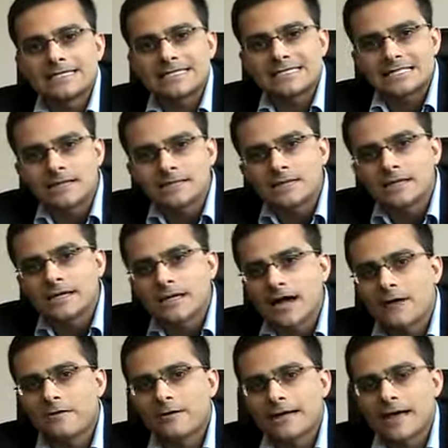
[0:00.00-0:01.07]
assembling
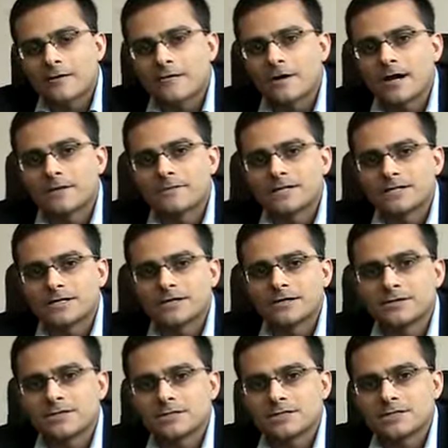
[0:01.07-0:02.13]
our nanowire
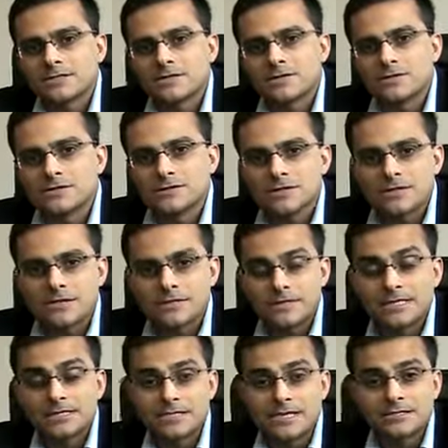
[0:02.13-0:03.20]
materials
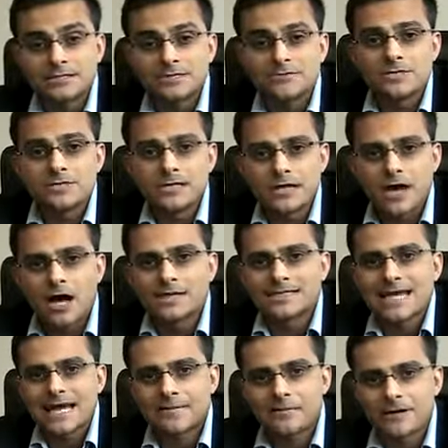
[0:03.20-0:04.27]
is using
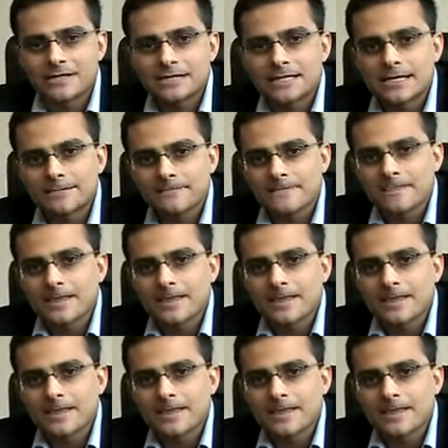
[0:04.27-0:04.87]
contact printing,